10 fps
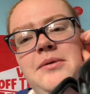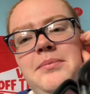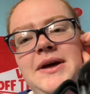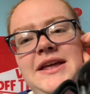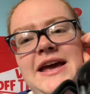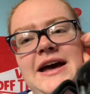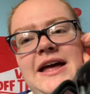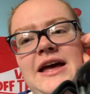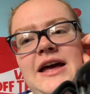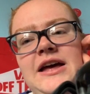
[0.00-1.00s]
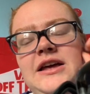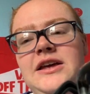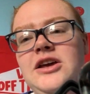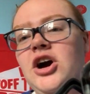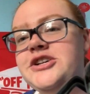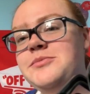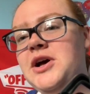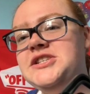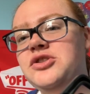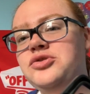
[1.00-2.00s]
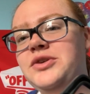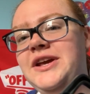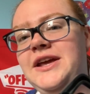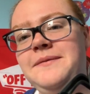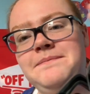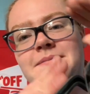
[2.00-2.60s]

But yeah, Cosmo has 3.